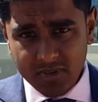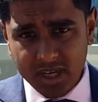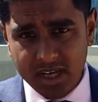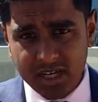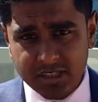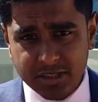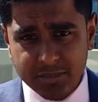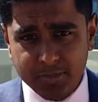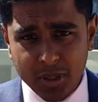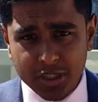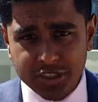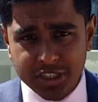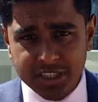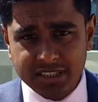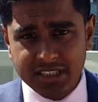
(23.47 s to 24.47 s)
to
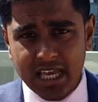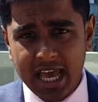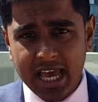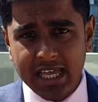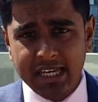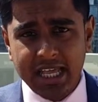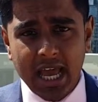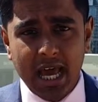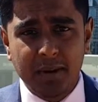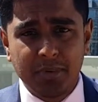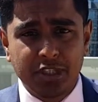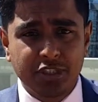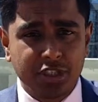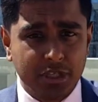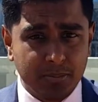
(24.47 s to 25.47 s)
purchase and how
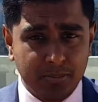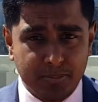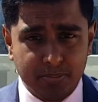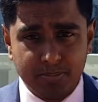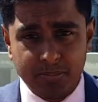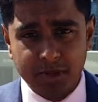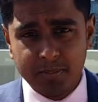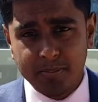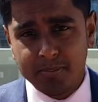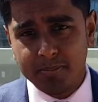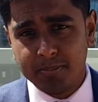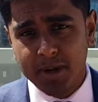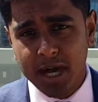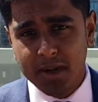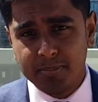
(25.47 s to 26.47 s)
much you can
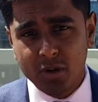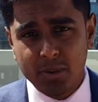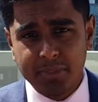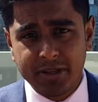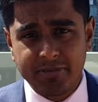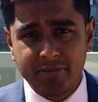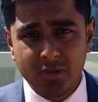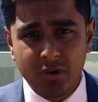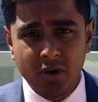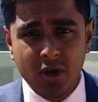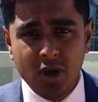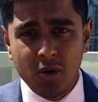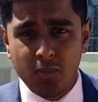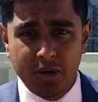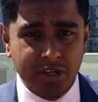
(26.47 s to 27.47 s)
buy a property for
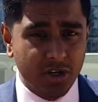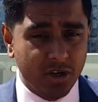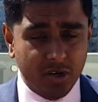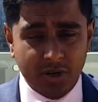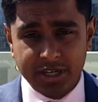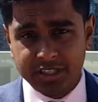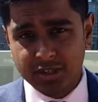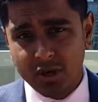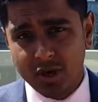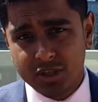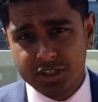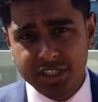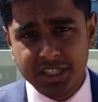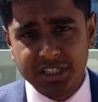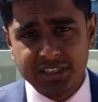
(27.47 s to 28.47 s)
when you're going to
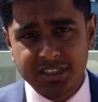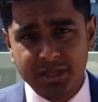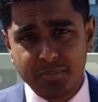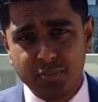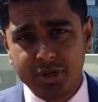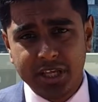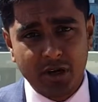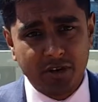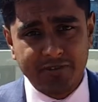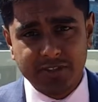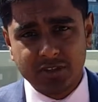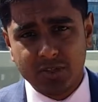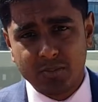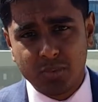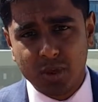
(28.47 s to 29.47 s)
auctions and putting
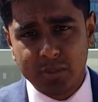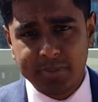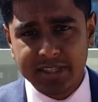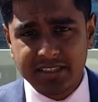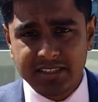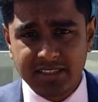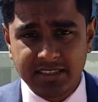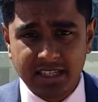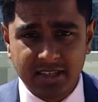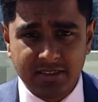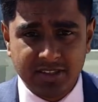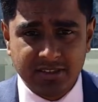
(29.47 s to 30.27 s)
offers on properties, etc.